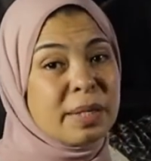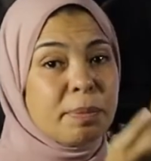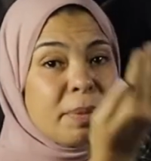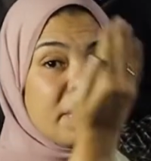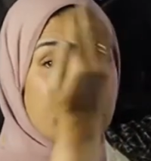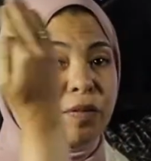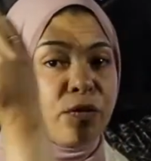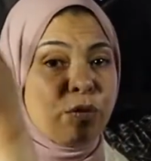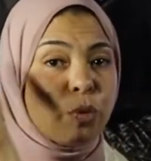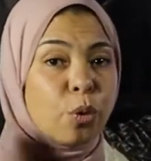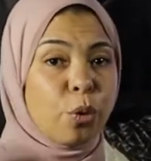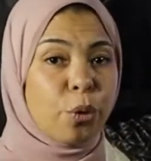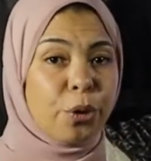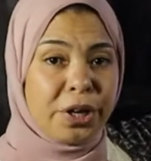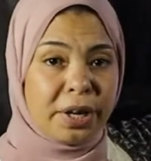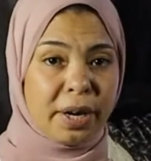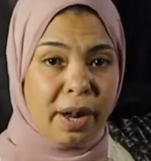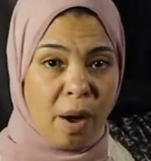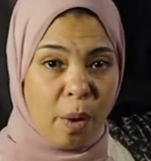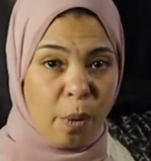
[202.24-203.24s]
before
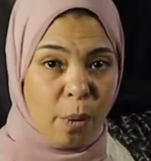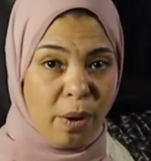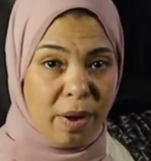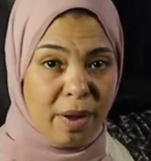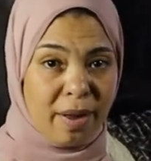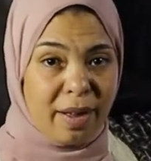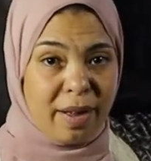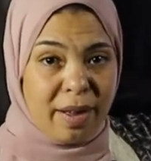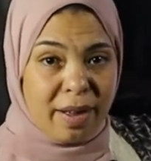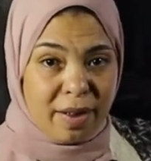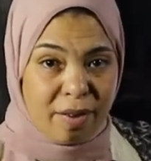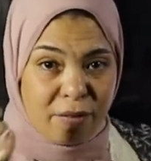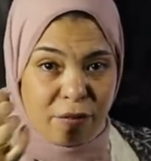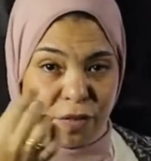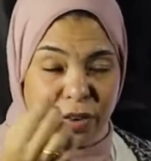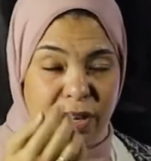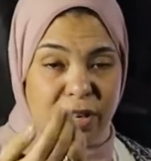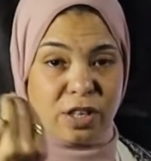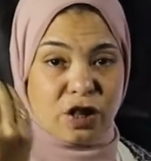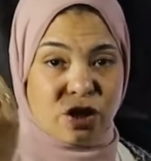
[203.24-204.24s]
now,
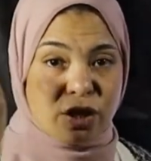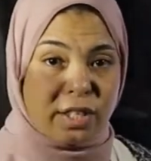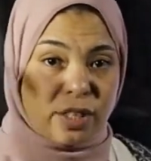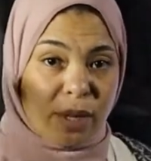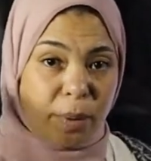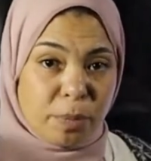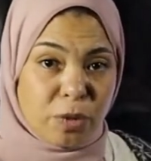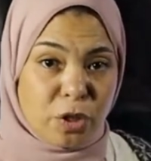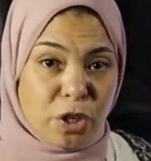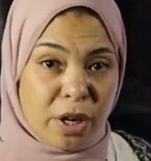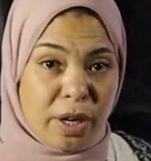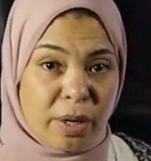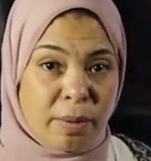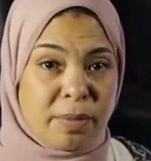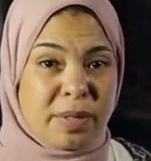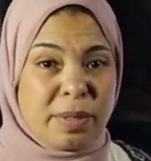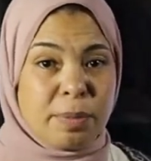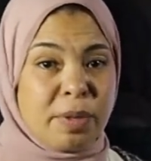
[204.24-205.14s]
finished sometimes